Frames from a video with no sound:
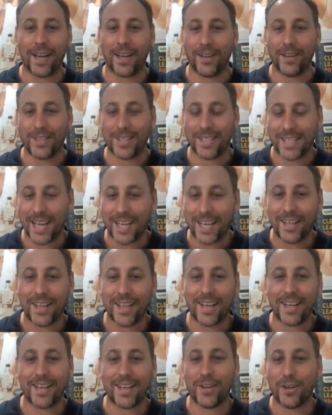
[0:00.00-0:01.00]

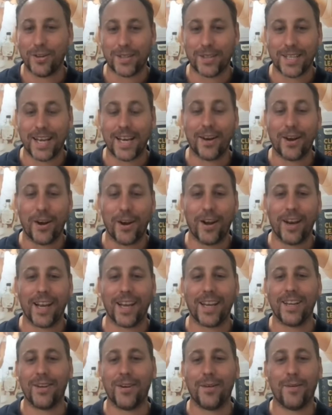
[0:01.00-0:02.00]
You said earlier
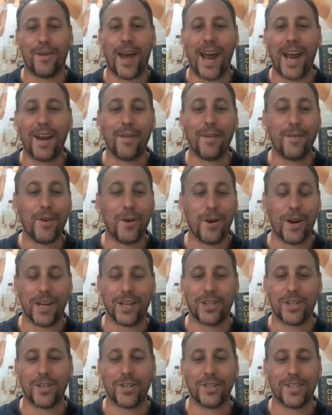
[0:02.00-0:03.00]
you've had a few
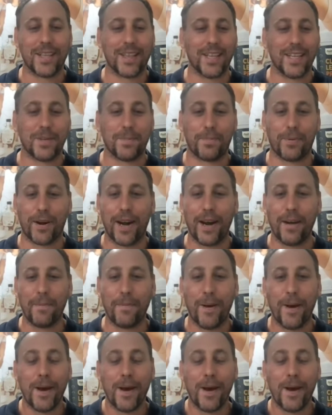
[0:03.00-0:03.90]
issues in this prep,